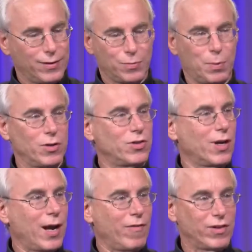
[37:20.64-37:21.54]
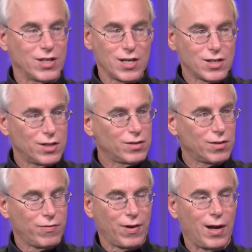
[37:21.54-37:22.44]
spiritual conversations
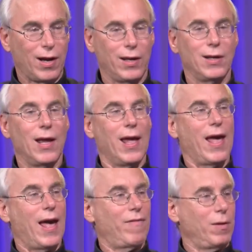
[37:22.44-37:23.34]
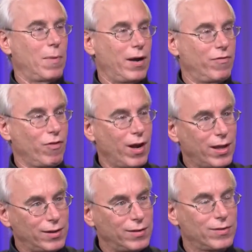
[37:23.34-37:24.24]
are fine. Having my
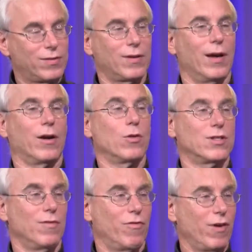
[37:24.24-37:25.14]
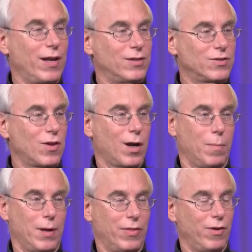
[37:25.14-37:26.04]
friends, uh, Christian friends, talk
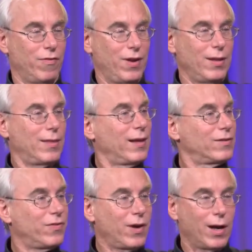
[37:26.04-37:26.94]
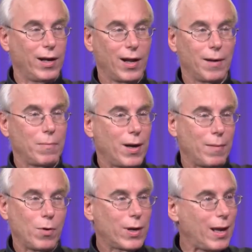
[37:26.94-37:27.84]
about their faith, that's fine. I'm,
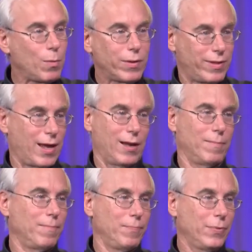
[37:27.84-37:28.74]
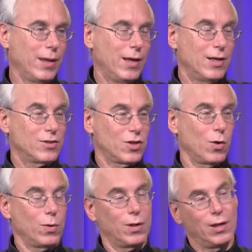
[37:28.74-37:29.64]
I'm okay with that.
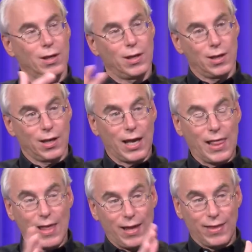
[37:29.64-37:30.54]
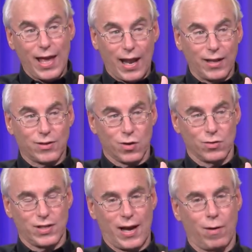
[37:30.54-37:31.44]
So, and, and then it
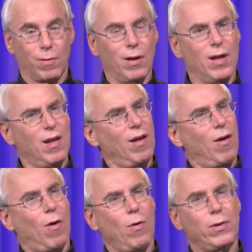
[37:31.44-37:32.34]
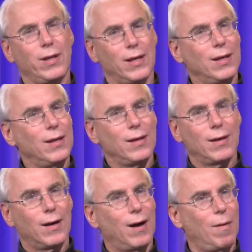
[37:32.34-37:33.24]
turns out only
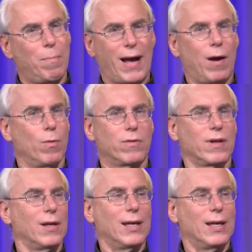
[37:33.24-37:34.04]
about